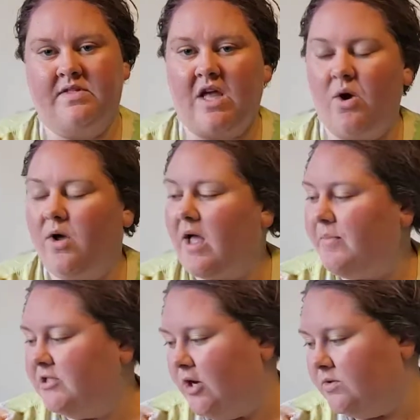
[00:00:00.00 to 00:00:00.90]
so a
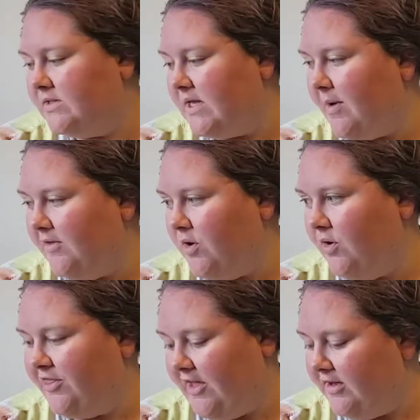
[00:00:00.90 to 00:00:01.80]
couple notes about the
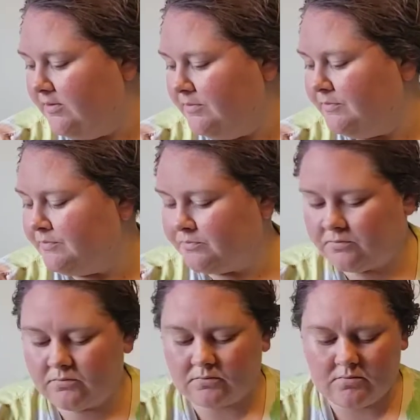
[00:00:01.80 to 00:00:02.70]
whole thing.
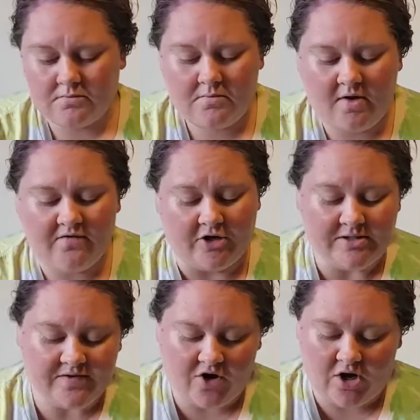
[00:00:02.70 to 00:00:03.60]

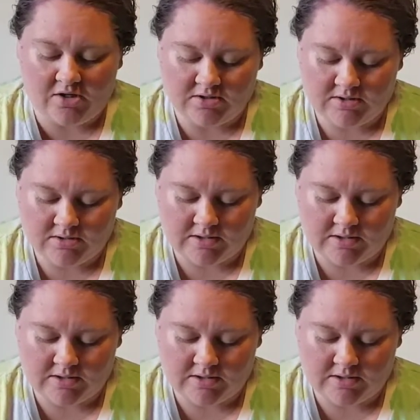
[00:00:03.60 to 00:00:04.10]
First of all,